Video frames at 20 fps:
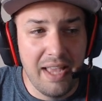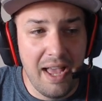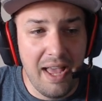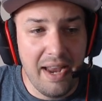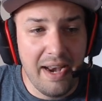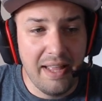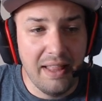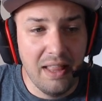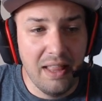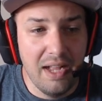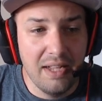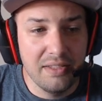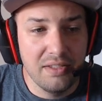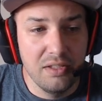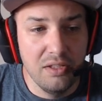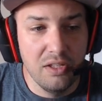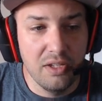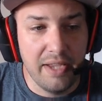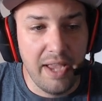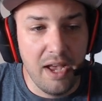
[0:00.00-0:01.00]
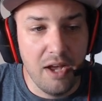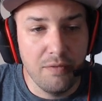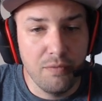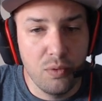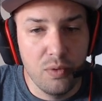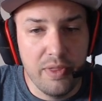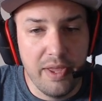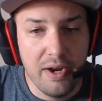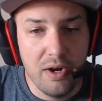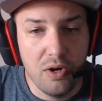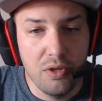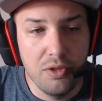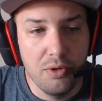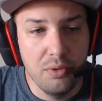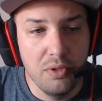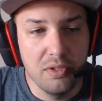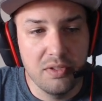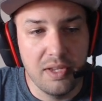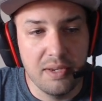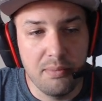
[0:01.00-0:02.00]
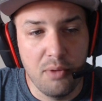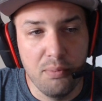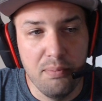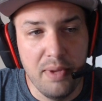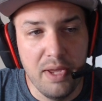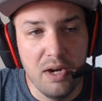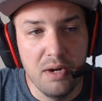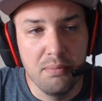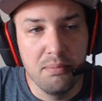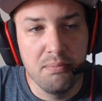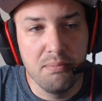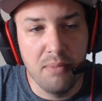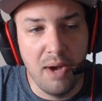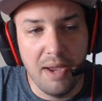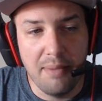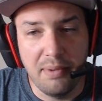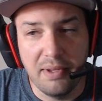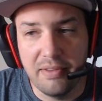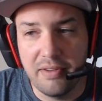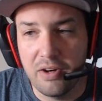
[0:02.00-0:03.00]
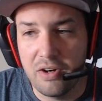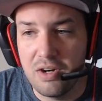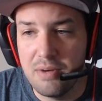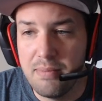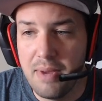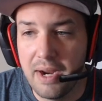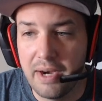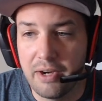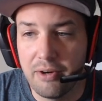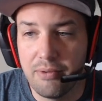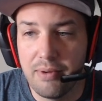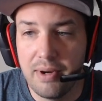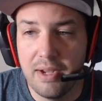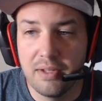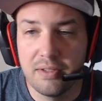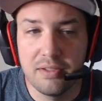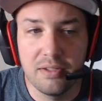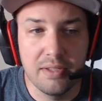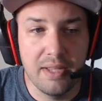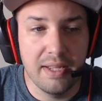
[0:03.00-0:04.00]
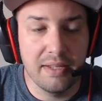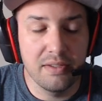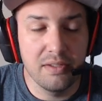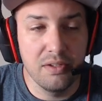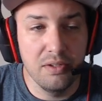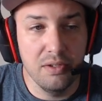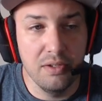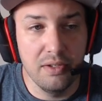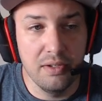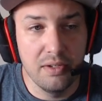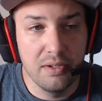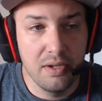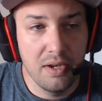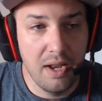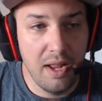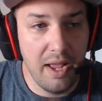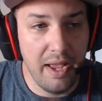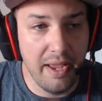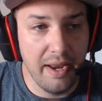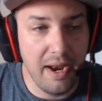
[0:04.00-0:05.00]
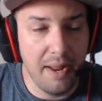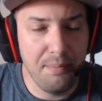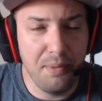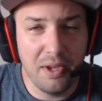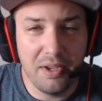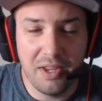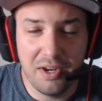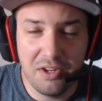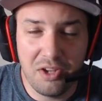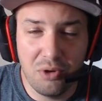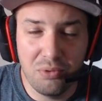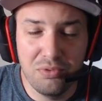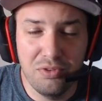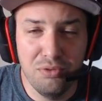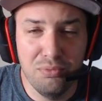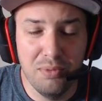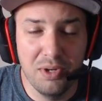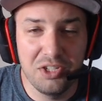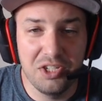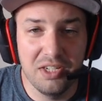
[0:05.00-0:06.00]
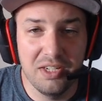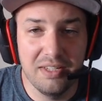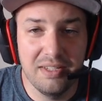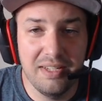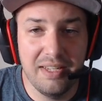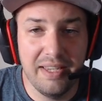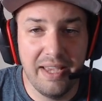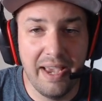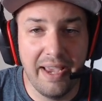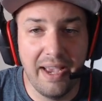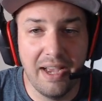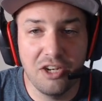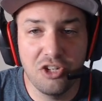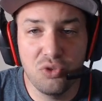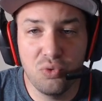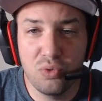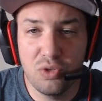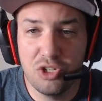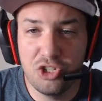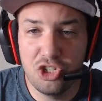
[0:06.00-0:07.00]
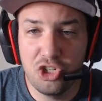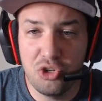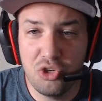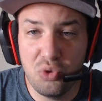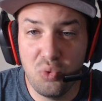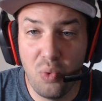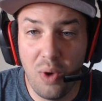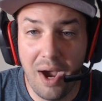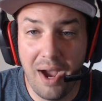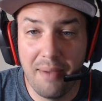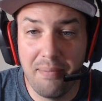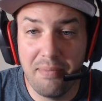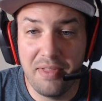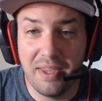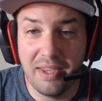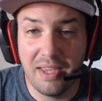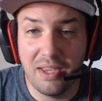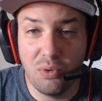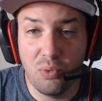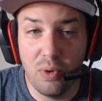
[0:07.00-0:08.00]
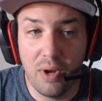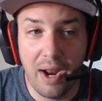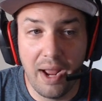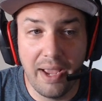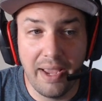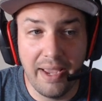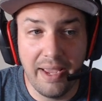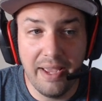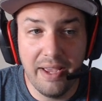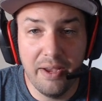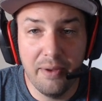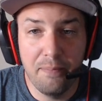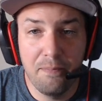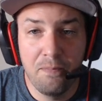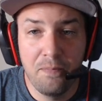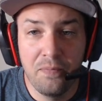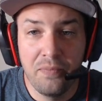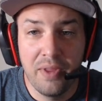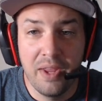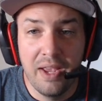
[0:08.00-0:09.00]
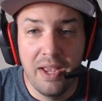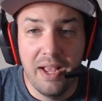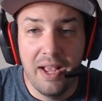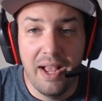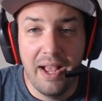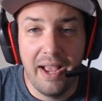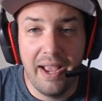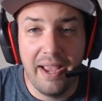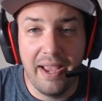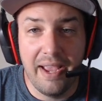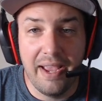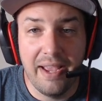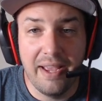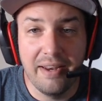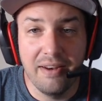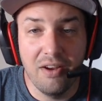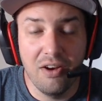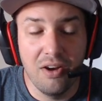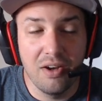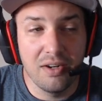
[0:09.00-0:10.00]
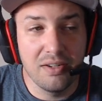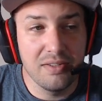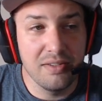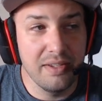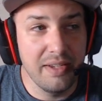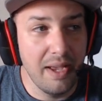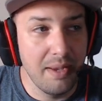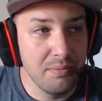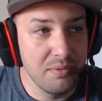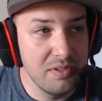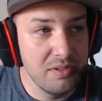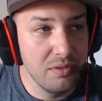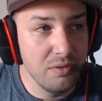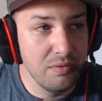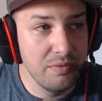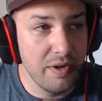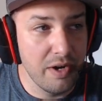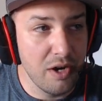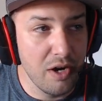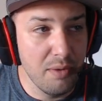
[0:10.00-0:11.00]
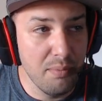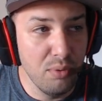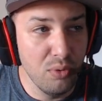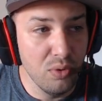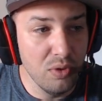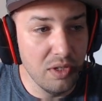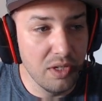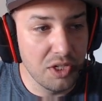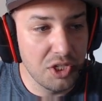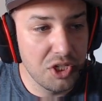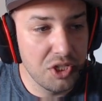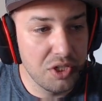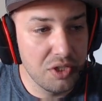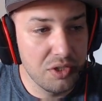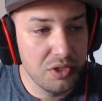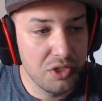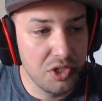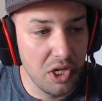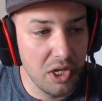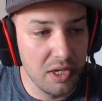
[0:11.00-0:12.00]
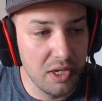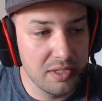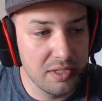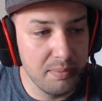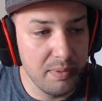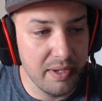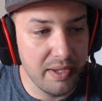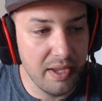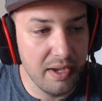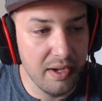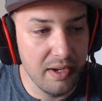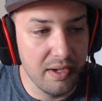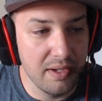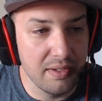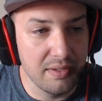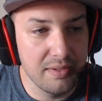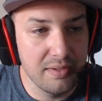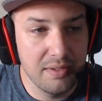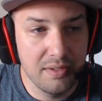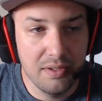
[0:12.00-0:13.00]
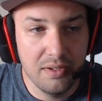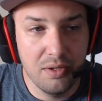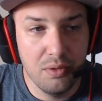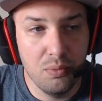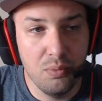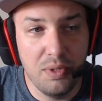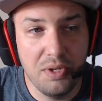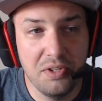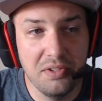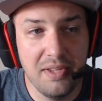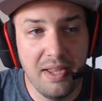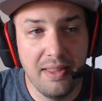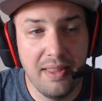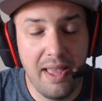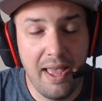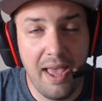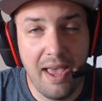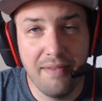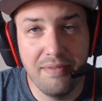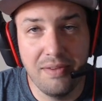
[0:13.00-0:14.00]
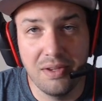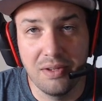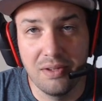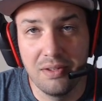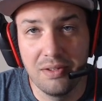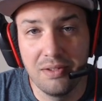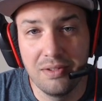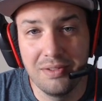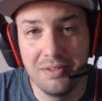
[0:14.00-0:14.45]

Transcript: got a lot to look out for there, although it looks like momentum might be turning back around. So that's good. And I'm not going to go too much into TA. I just want to show you why I'm thinking what I am. And honestly, I'm still very bullish just because we just had the halving.